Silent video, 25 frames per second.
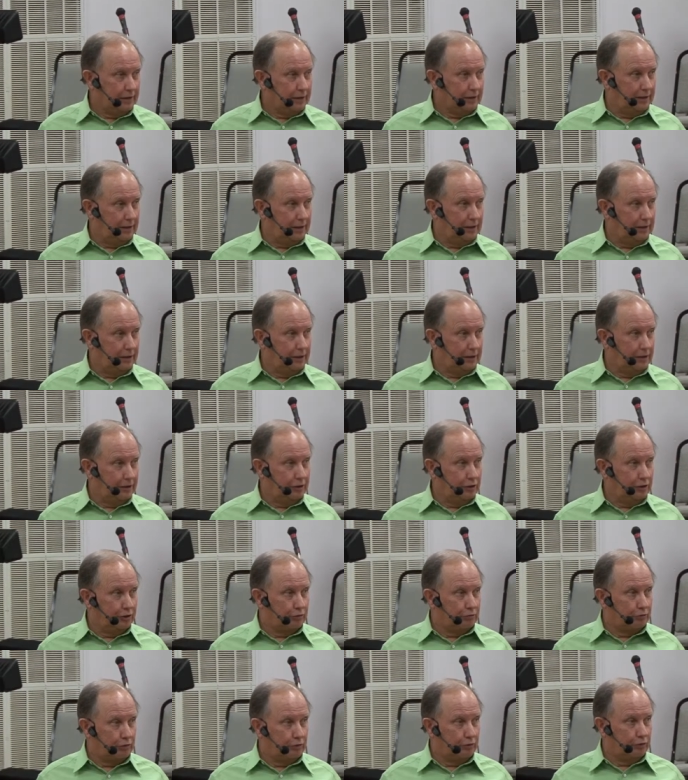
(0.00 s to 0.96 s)
into
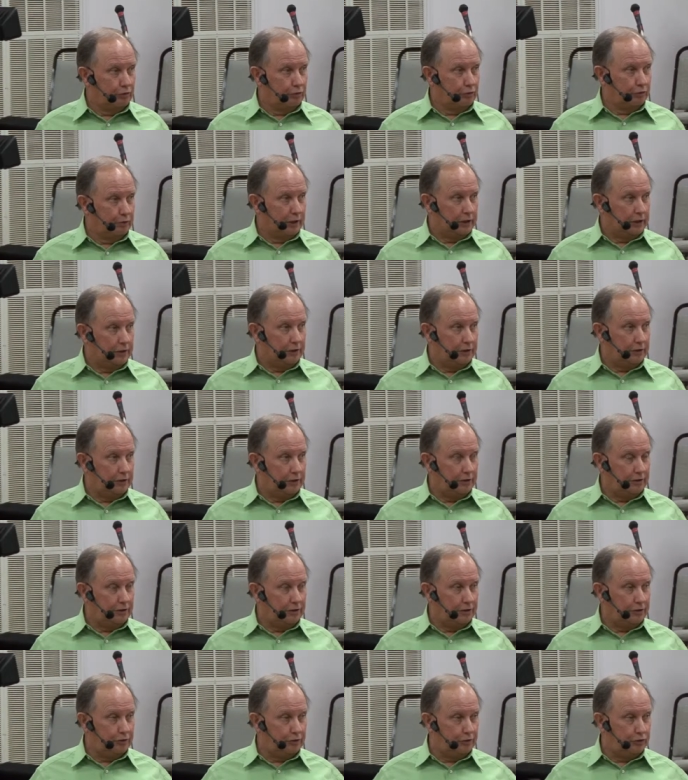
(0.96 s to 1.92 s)
your room, and you
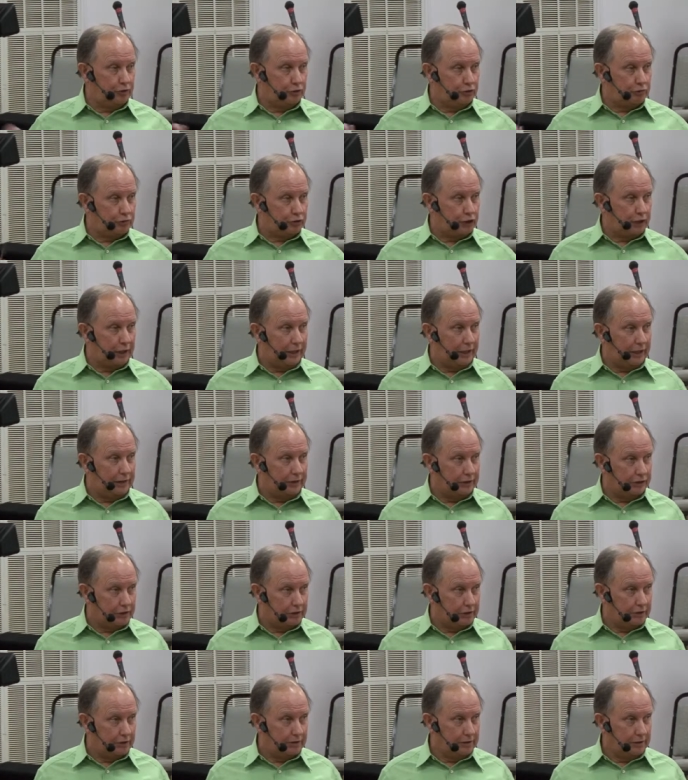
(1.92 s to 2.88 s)
you you
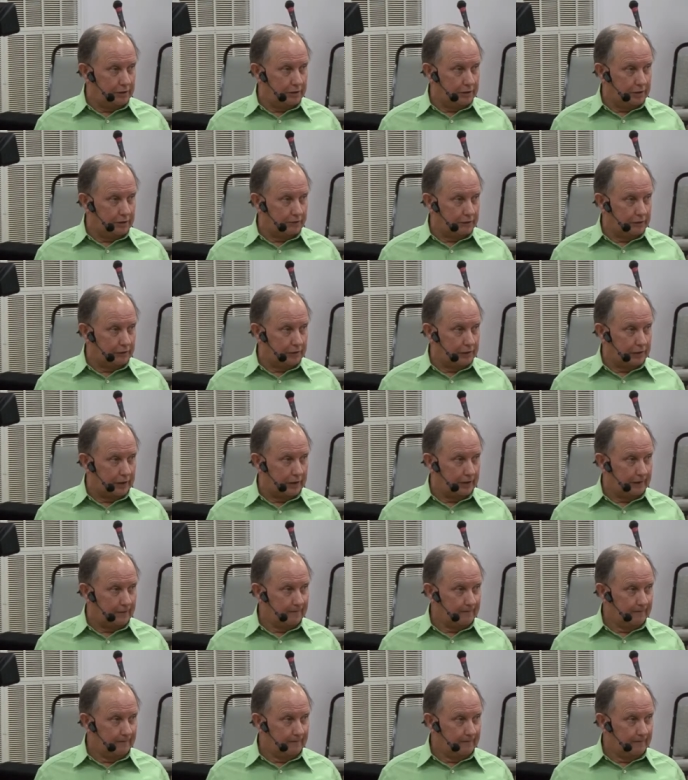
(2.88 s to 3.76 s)
change it and everything.